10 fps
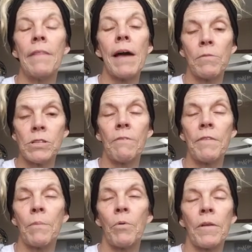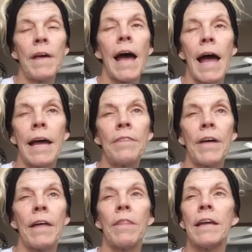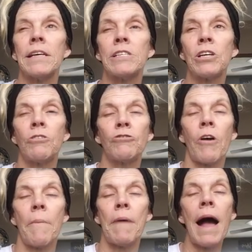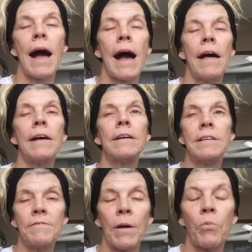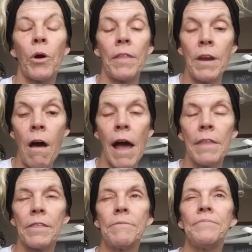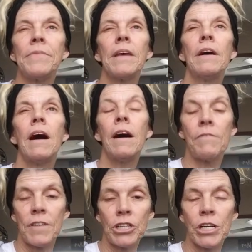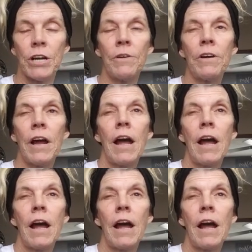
That was on February the 8th and they did surgery on my eye February the 9th of this year.